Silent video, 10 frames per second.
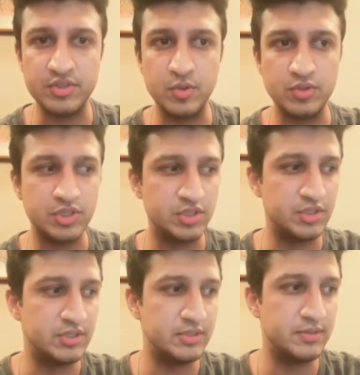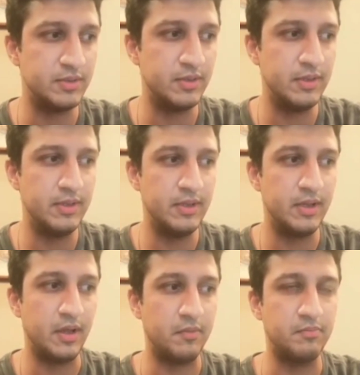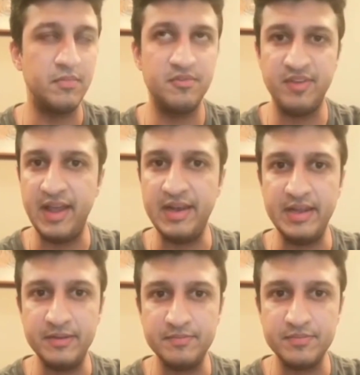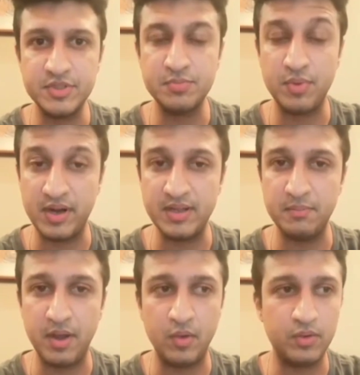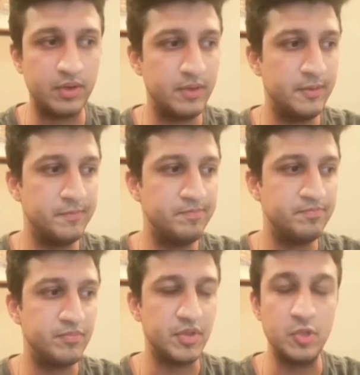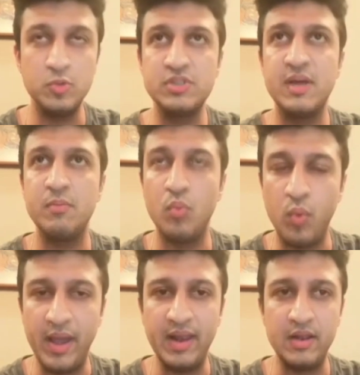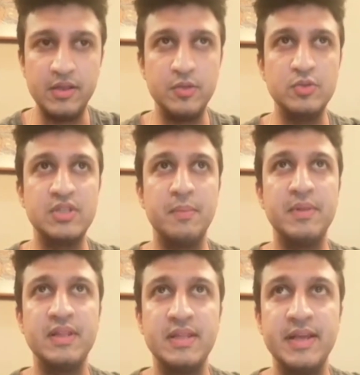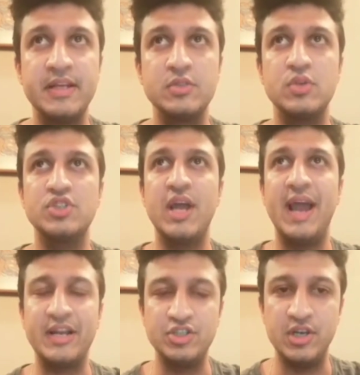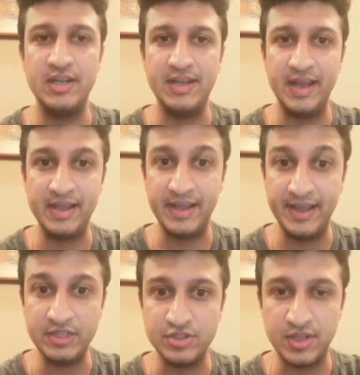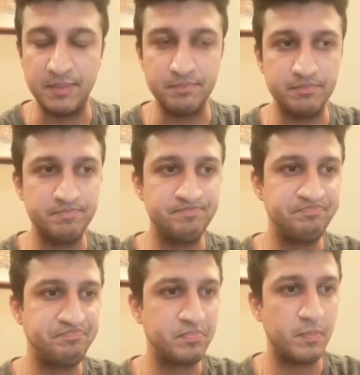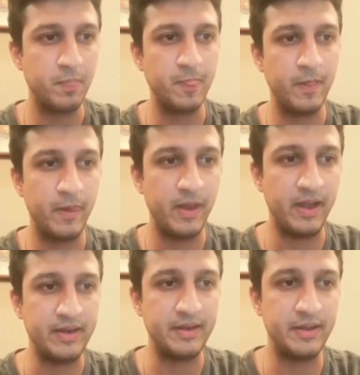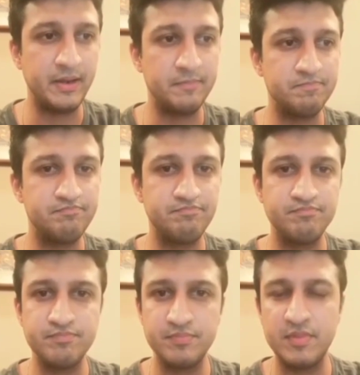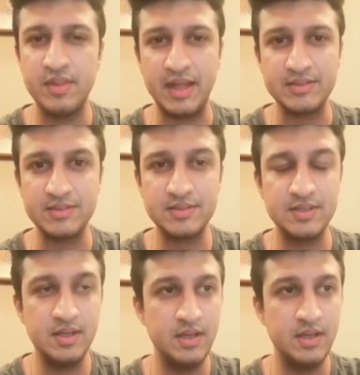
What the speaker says: resources fairly, spread them out, use them well, use them in things which actually engage them. And that's